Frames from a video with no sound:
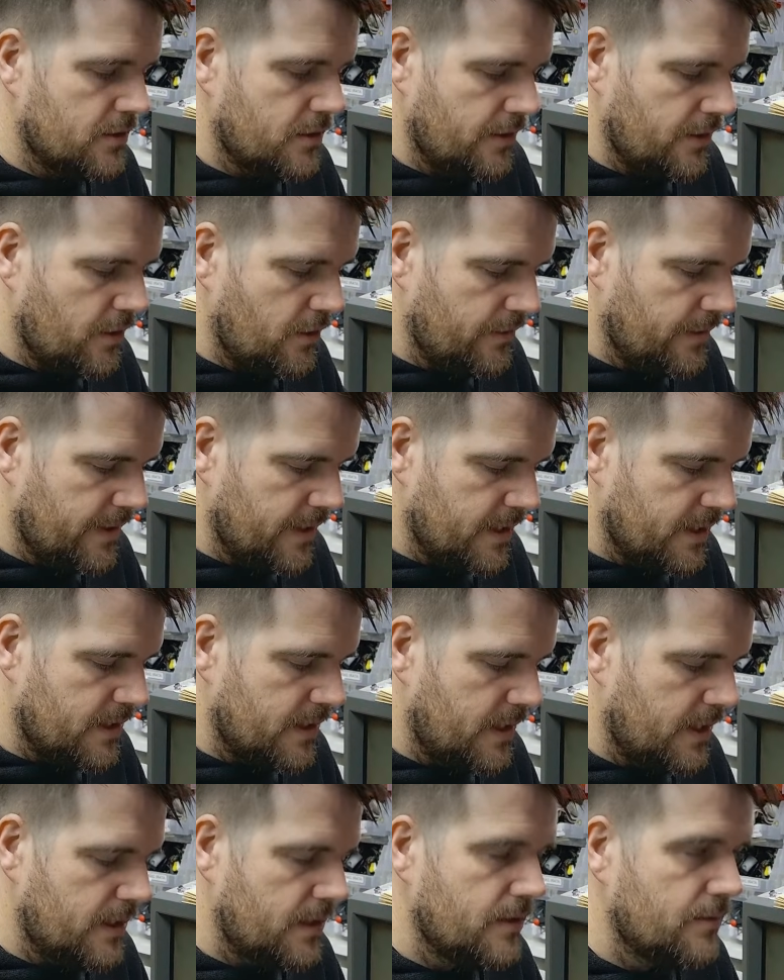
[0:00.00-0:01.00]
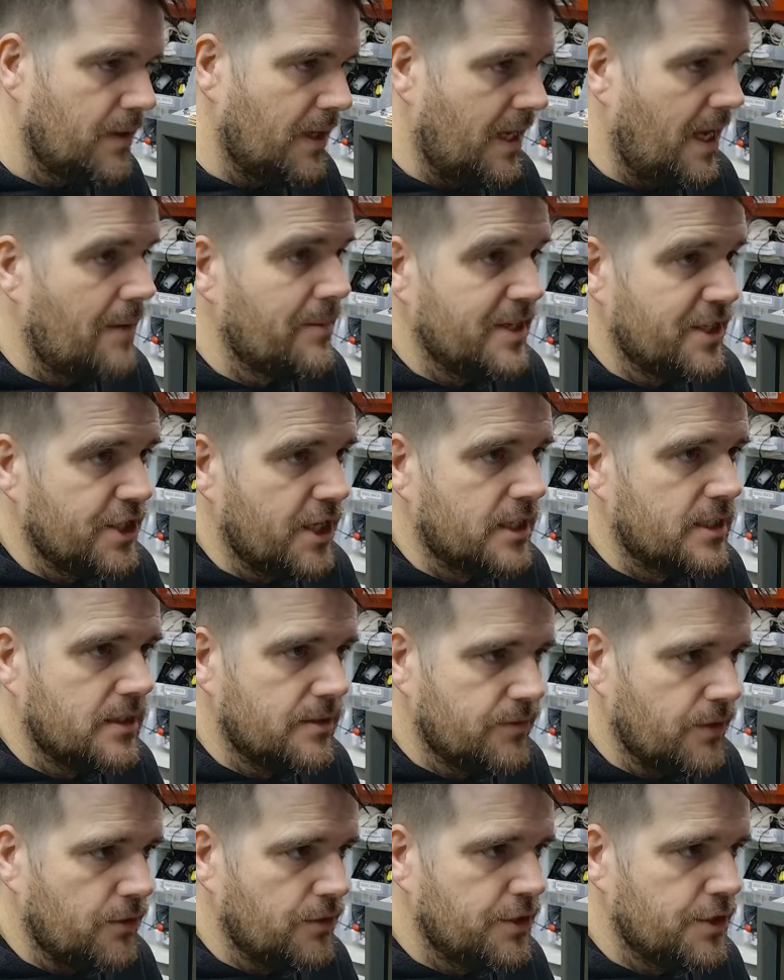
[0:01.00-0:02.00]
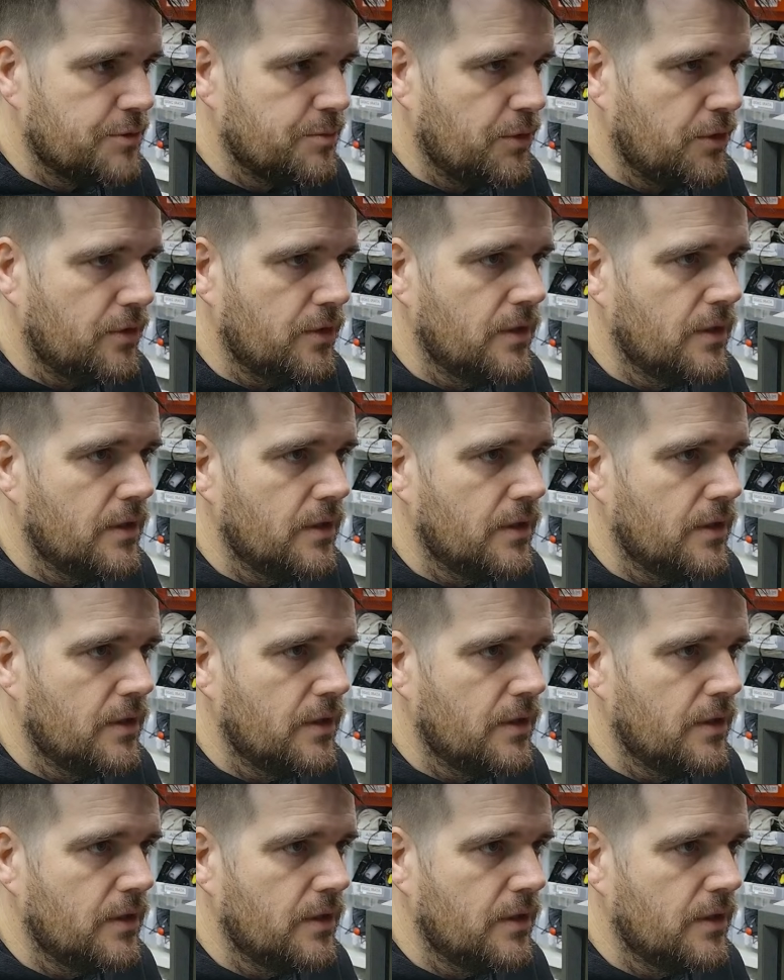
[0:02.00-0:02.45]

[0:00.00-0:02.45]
current this side, well, I am injecting the voltage, but